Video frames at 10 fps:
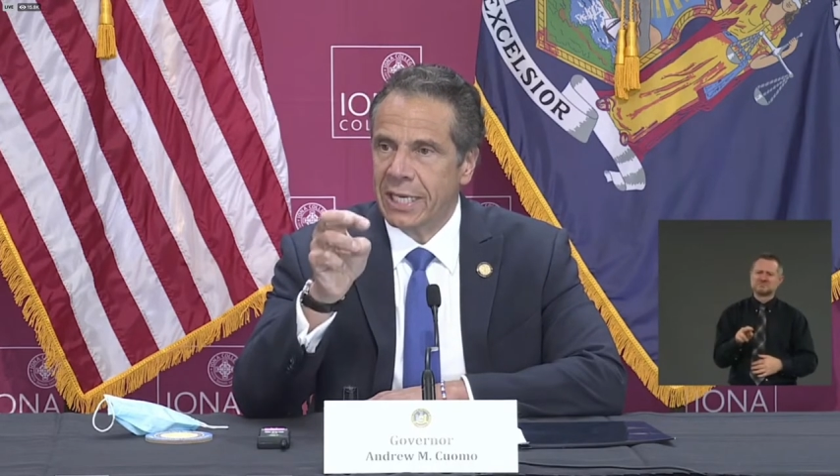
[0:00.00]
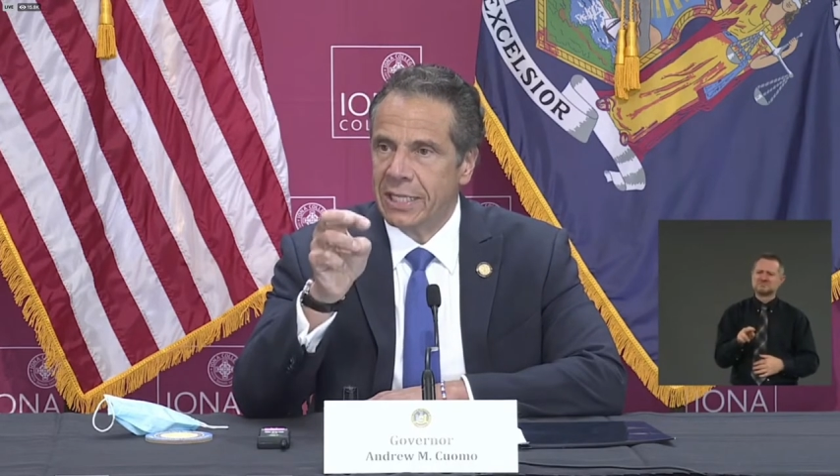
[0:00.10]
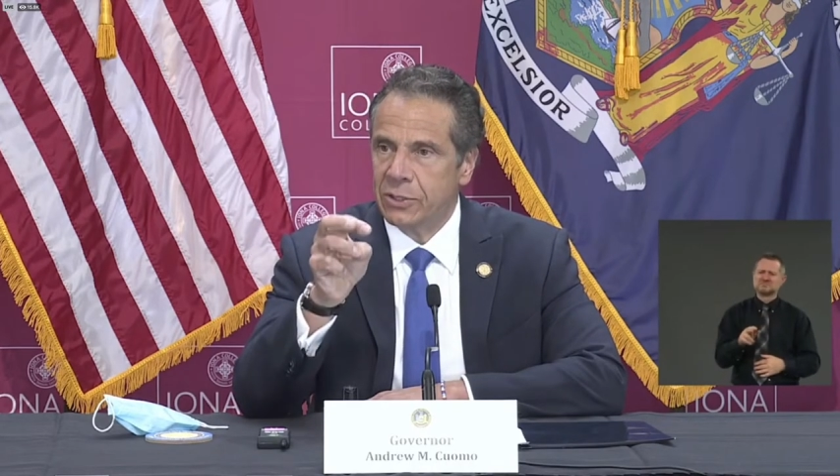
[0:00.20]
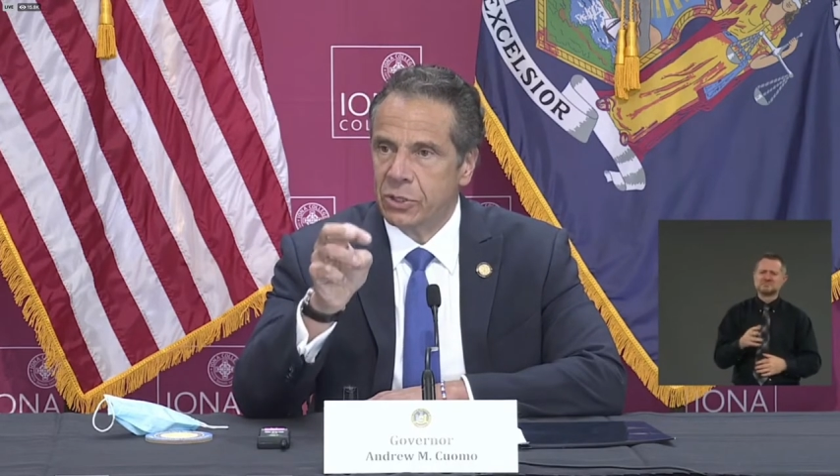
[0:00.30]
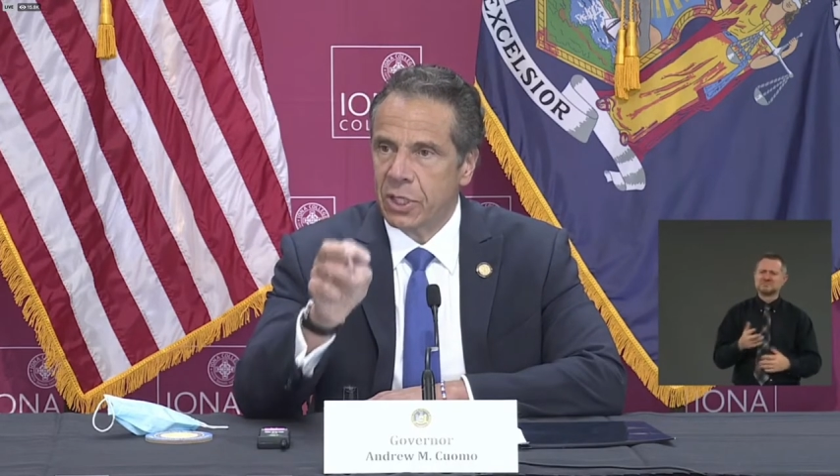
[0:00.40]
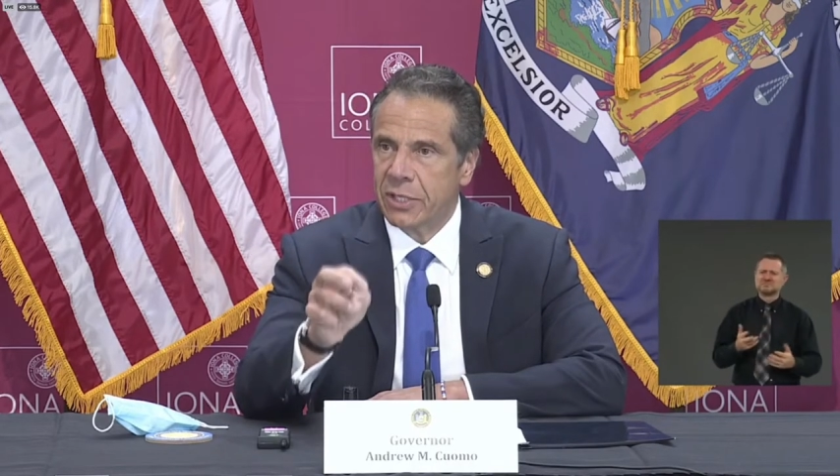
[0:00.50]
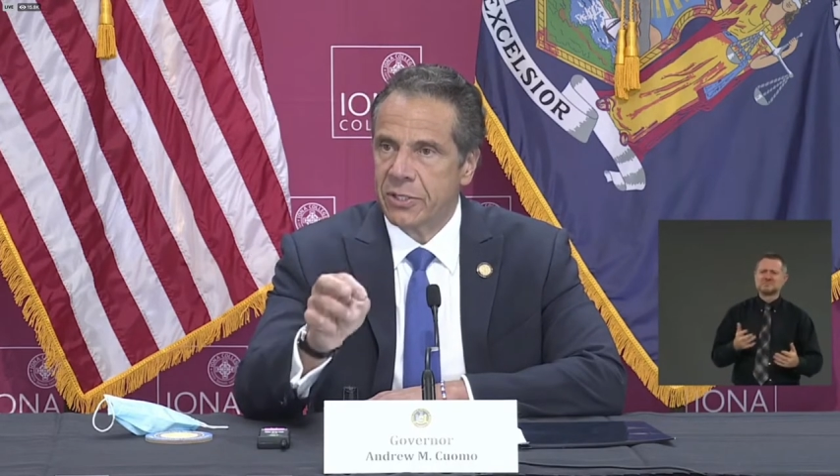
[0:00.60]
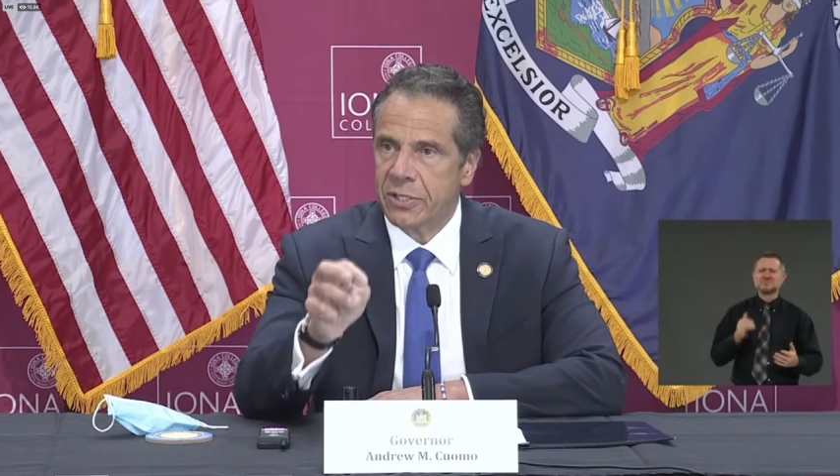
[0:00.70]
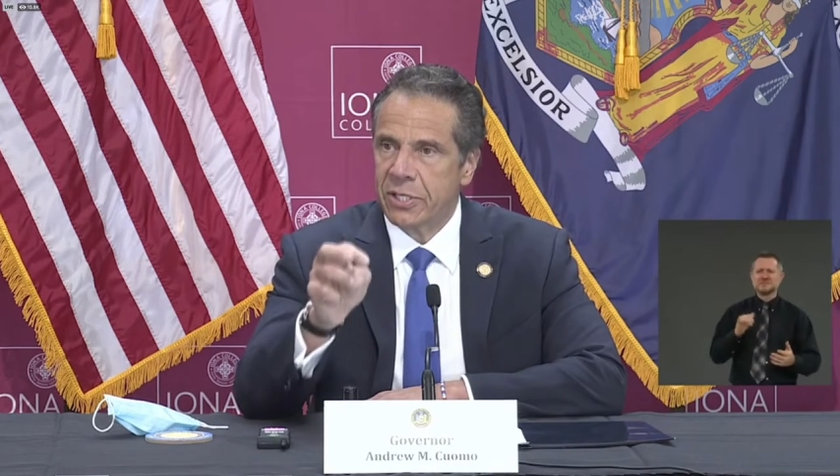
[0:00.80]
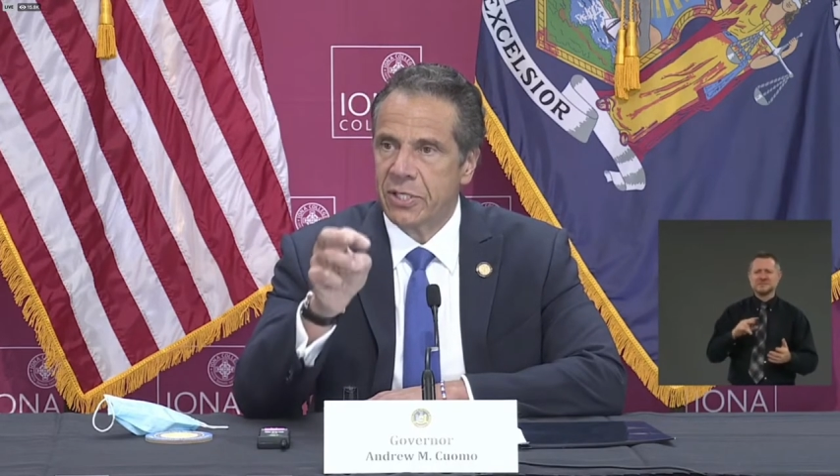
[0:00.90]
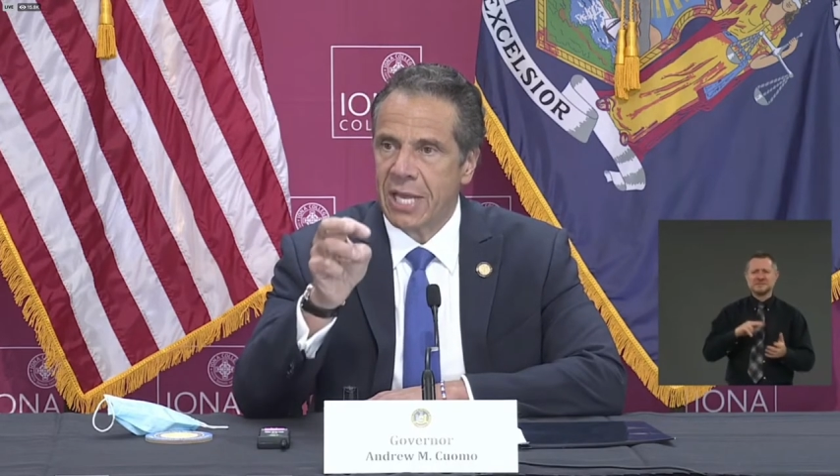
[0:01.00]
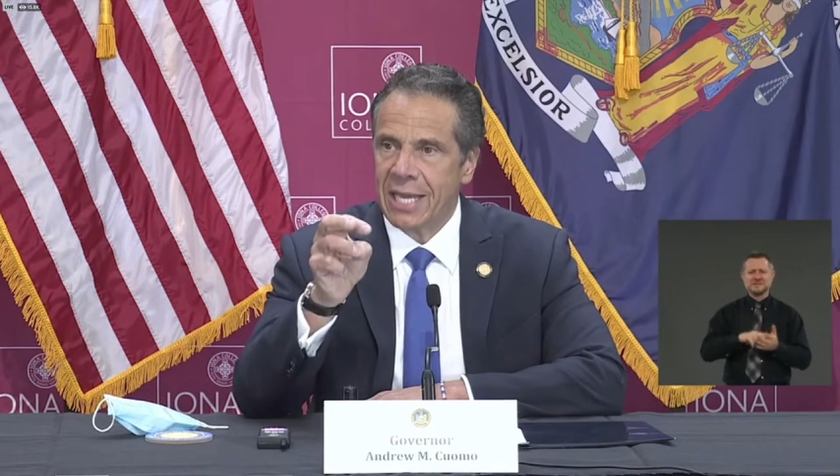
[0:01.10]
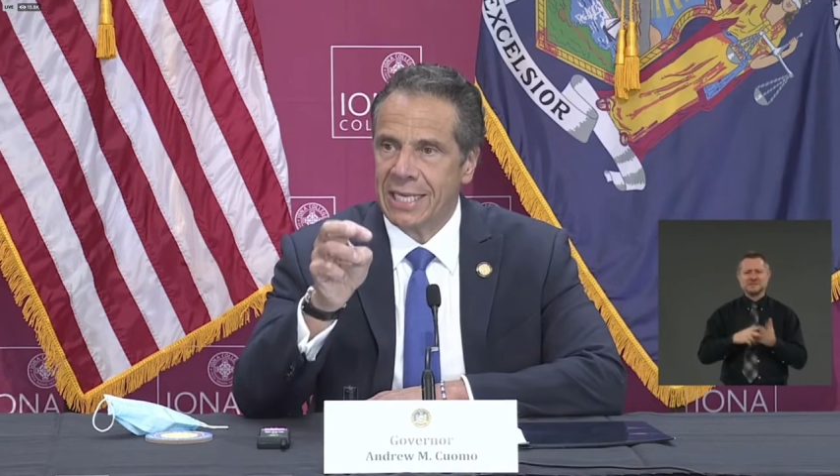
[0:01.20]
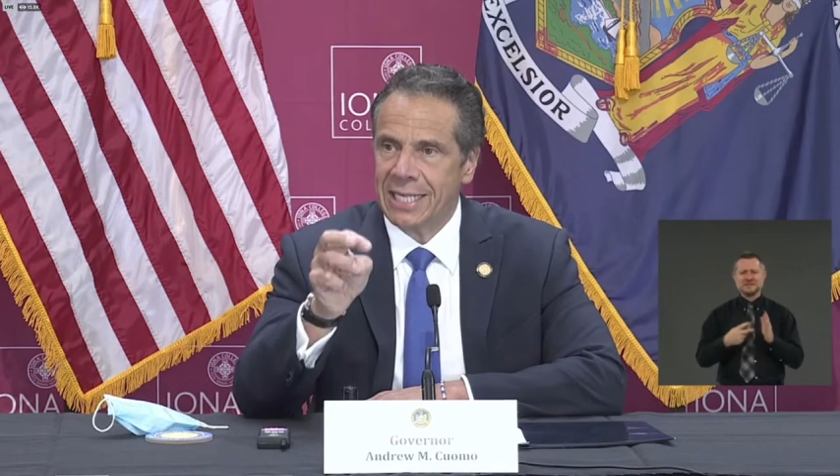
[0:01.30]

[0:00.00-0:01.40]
Injustice and